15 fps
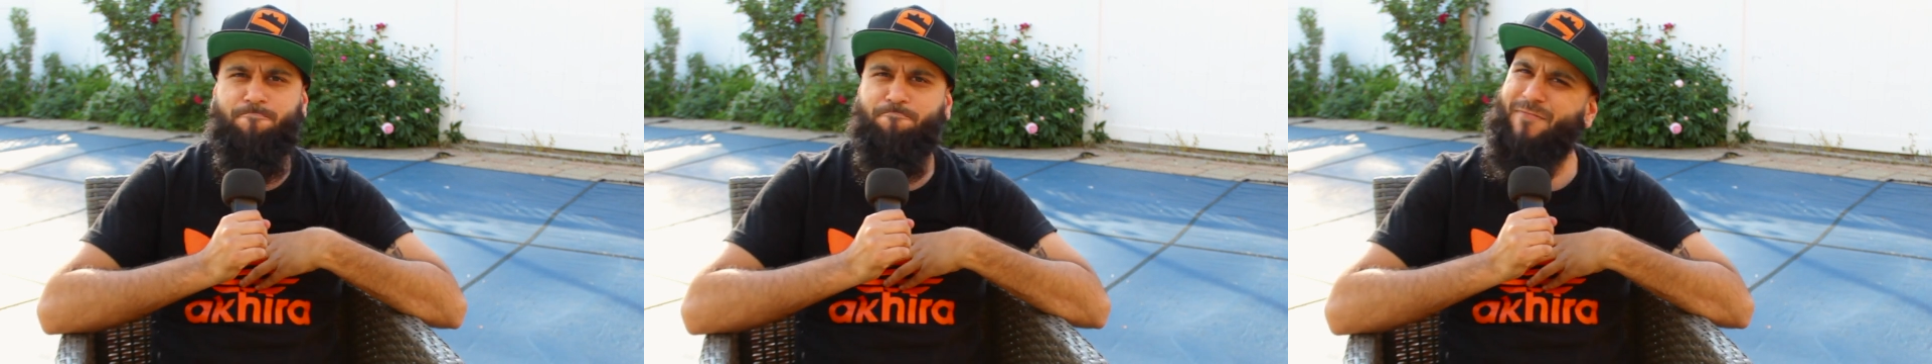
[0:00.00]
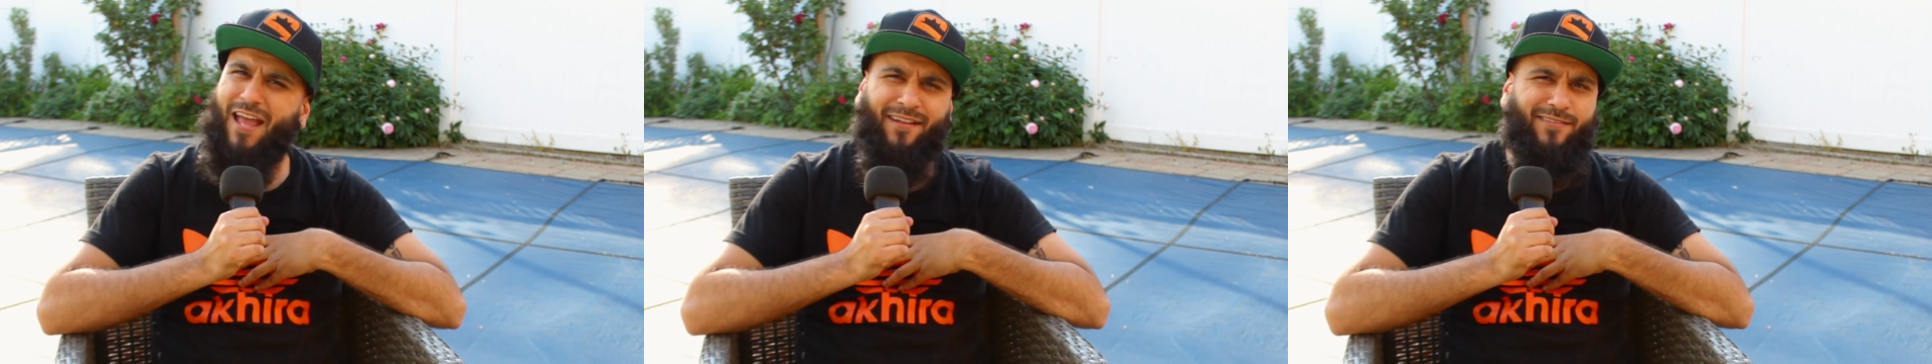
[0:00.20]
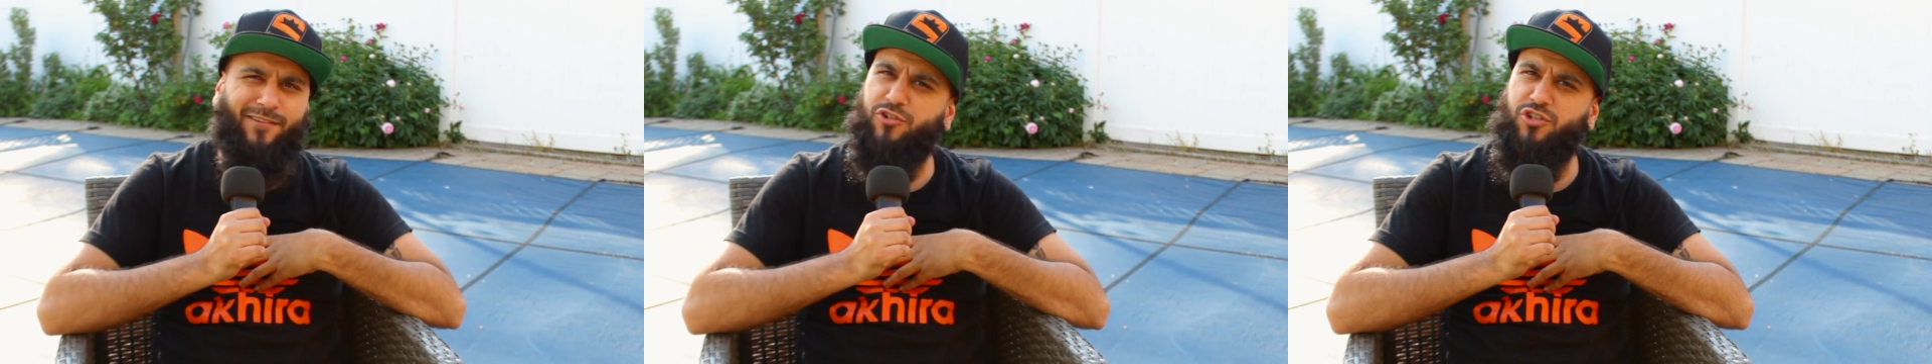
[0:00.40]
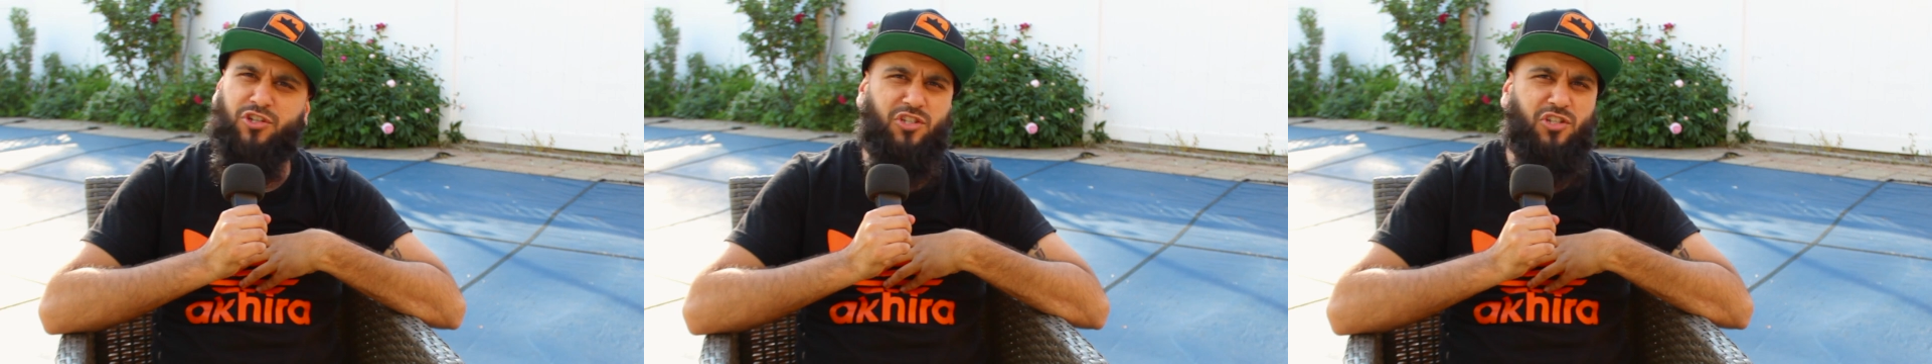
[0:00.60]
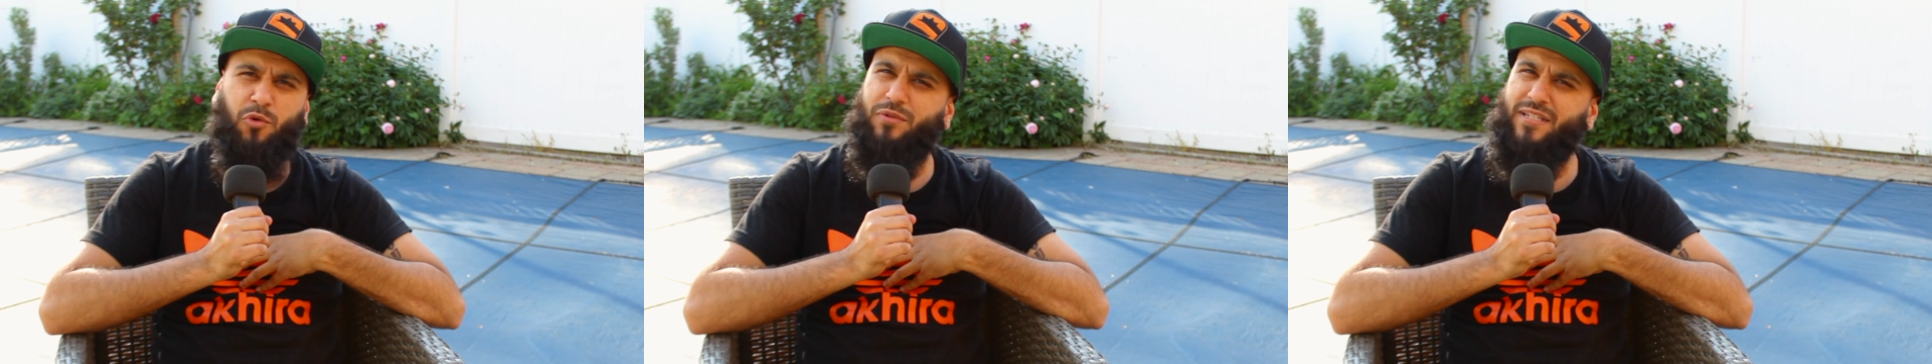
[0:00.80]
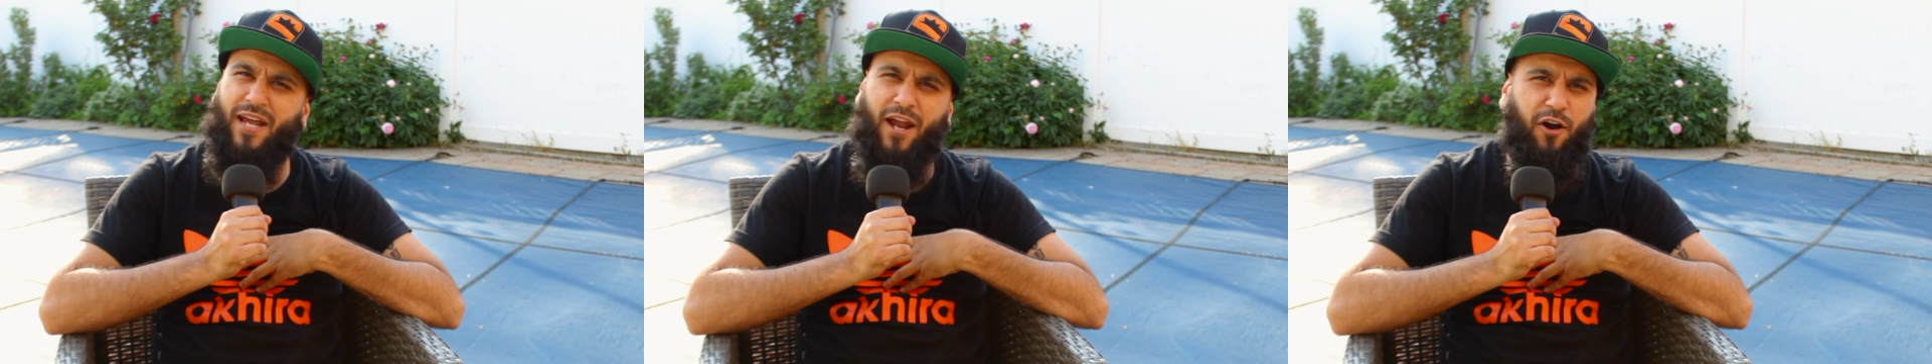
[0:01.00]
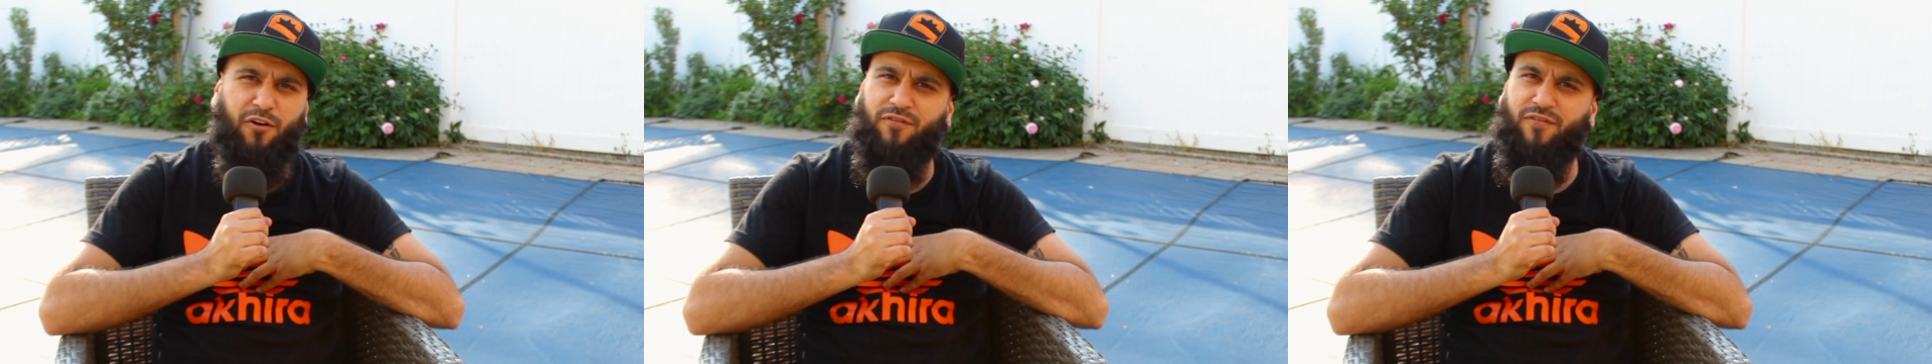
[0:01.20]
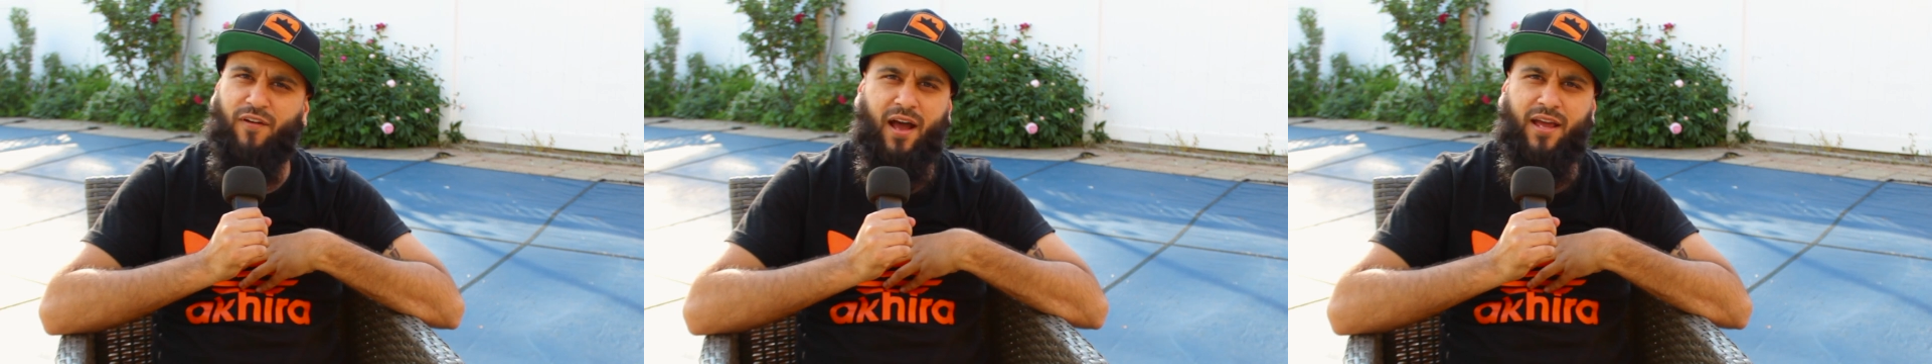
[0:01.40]
yet they're just so
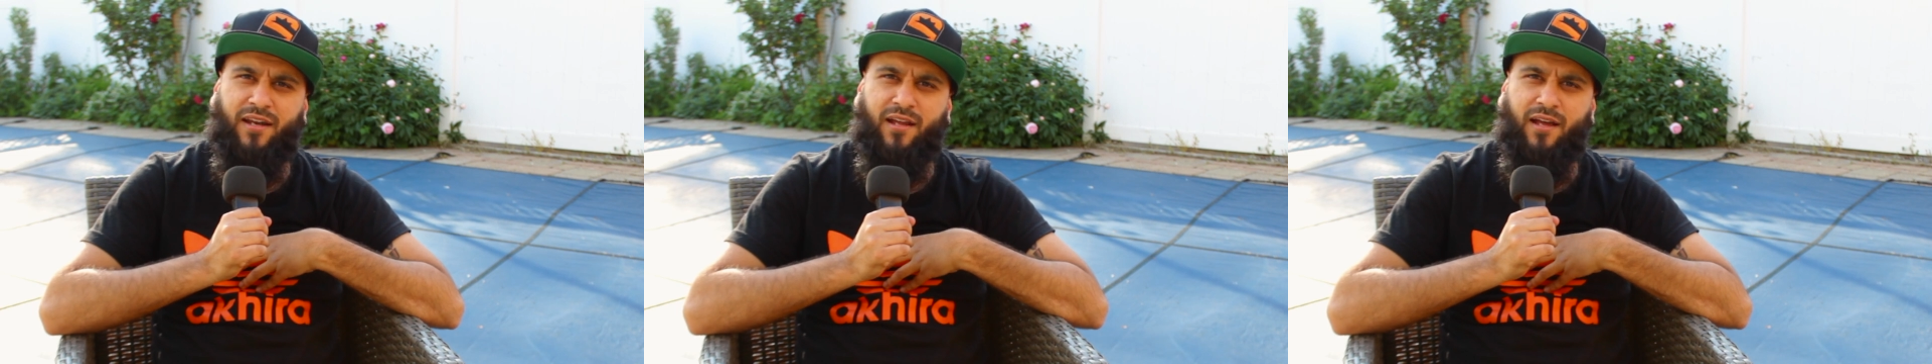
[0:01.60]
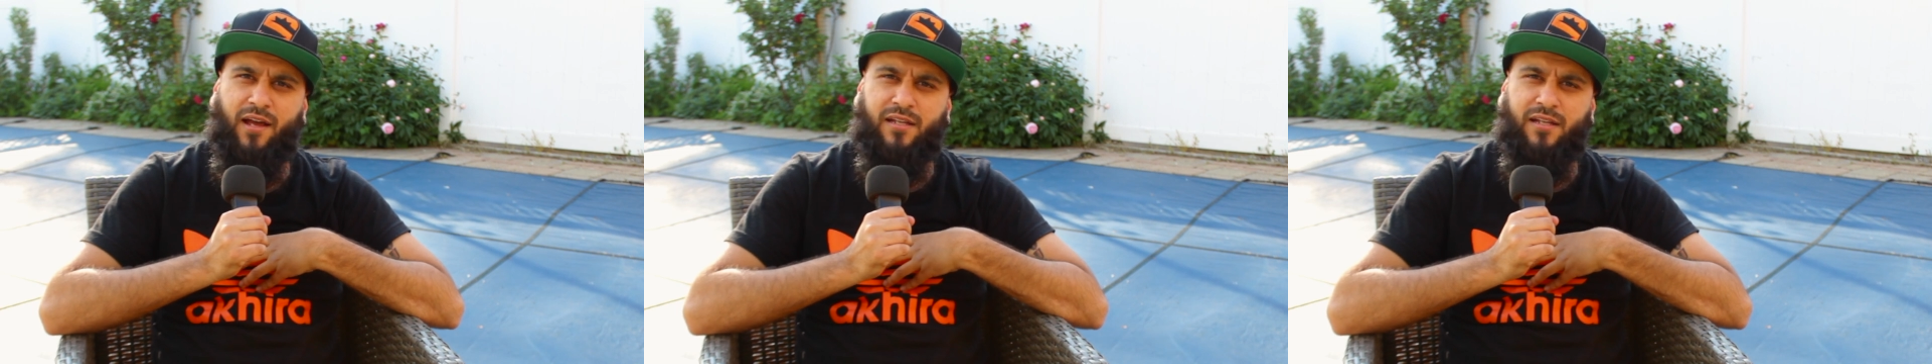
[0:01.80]
terrified